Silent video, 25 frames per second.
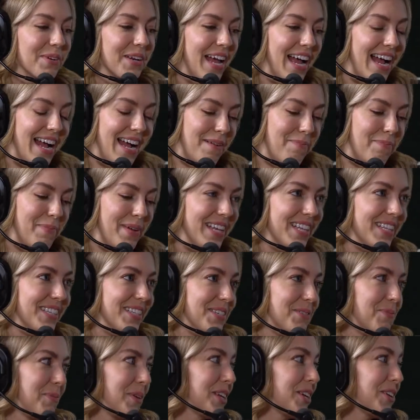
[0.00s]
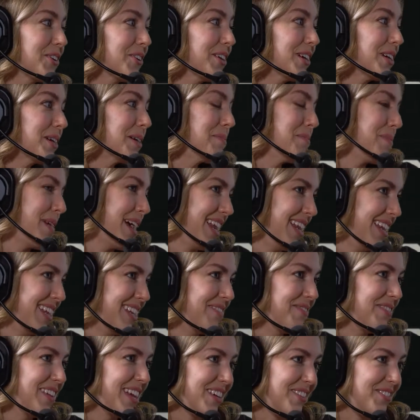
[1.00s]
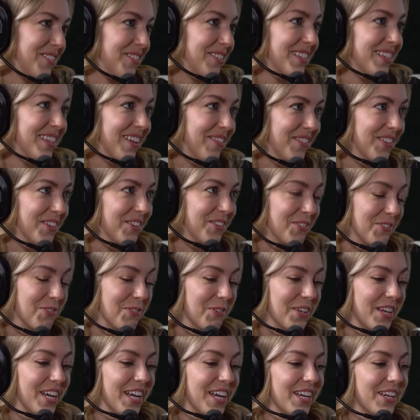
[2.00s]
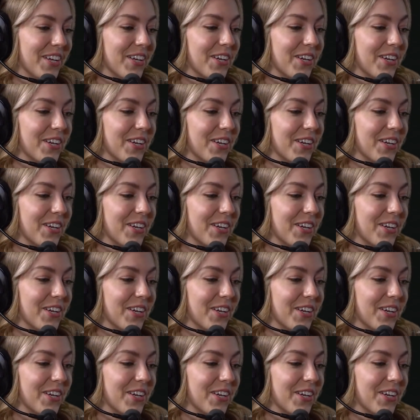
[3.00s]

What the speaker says: what happens. When you're a competitive dancer at 7 years old,